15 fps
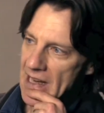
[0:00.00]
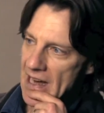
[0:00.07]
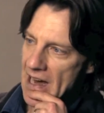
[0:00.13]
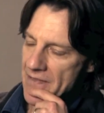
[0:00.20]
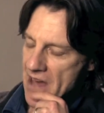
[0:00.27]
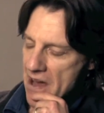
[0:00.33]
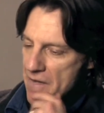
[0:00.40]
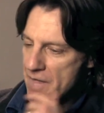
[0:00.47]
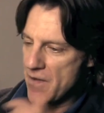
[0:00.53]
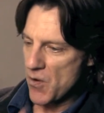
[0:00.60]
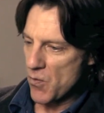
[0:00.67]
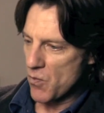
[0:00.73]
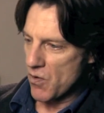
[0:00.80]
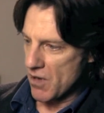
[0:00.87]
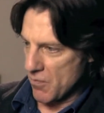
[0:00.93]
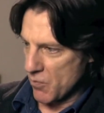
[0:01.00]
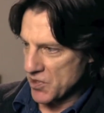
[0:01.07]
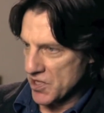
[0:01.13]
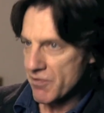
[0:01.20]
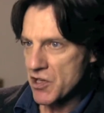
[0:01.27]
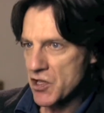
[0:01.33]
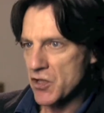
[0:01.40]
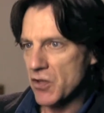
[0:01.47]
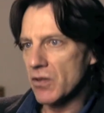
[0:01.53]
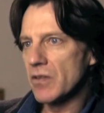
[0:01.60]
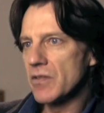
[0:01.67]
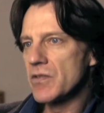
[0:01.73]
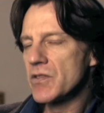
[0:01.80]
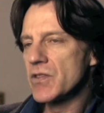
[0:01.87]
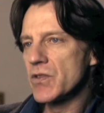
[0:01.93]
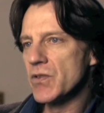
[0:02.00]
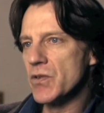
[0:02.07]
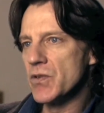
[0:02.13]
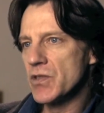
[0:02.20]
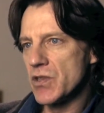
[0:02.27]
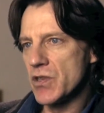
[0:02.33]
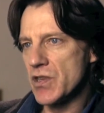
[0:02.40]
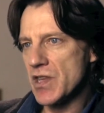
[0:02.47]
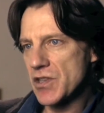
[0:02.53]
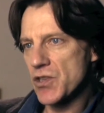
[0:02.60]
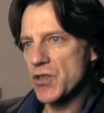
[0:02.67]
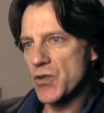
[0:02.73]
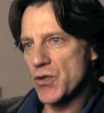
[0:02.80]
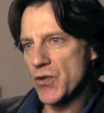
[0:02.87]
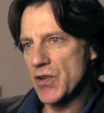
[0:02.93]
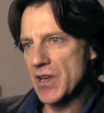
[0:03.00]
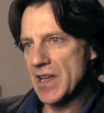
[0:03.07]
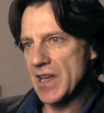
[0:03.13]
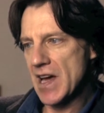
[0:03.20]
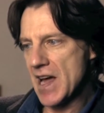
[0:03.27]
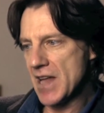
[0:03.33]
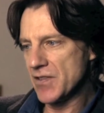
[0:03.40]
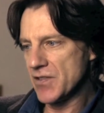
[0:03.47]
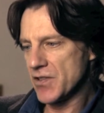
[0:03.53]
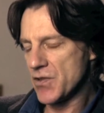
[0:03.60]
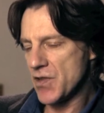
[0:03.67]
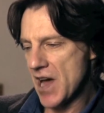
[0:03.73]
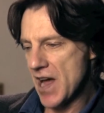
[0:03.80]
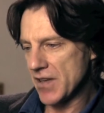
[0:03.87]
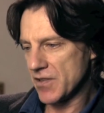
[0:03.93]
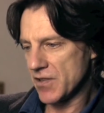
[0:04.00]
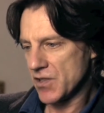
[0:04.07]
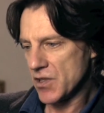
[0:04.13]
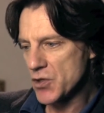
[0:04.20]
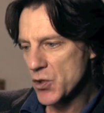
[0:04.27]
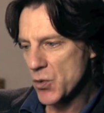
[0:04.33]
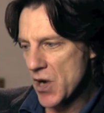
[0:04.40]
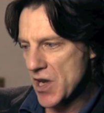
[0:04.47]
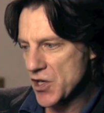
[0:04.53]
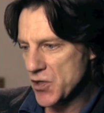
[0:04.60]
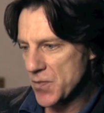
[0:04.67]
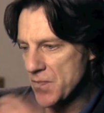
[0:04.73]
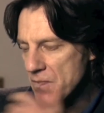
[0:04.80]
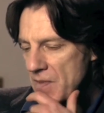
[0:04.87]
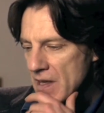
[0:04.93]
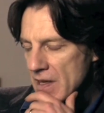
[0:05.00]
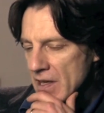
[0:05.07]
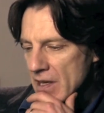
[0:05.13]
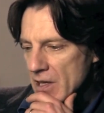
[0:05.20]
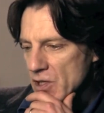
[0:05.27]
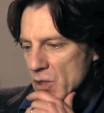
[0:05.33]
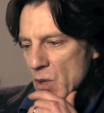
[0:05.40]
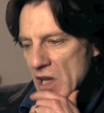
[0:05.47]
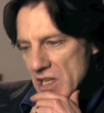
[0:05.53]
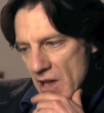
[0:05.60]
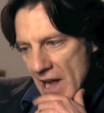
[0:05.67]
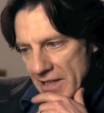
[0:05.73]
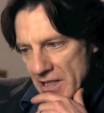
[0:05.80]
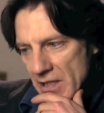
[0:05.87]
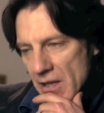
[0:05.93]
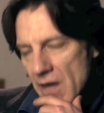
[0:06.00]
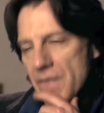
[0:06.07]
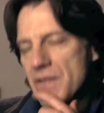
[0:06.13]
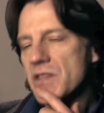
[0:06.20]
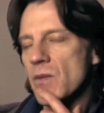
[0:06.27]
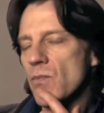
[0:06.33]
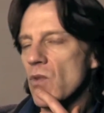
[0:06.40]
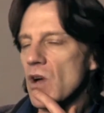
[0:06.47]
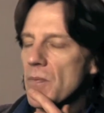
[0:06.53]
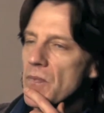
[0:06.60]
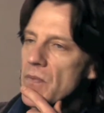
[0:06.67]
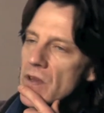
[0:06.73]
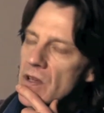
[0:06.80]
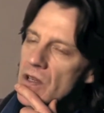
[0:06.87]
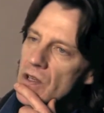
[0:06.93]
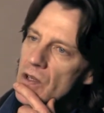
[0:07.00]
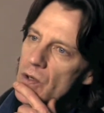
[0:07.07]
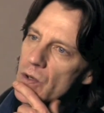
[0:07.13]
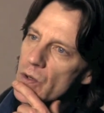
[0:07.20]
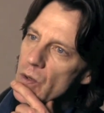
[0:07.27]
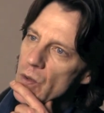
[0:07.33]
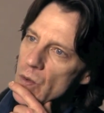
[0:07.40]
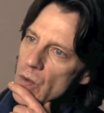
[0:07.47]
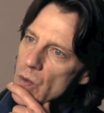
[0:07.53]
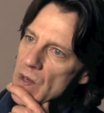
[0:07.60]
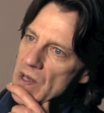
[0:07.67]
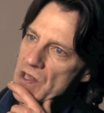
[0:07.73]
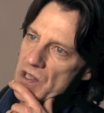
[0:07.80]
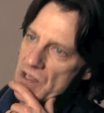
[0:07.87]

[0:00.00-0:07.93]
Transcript: And that felt was original to this story and to that situation. So what it's like to love someone who is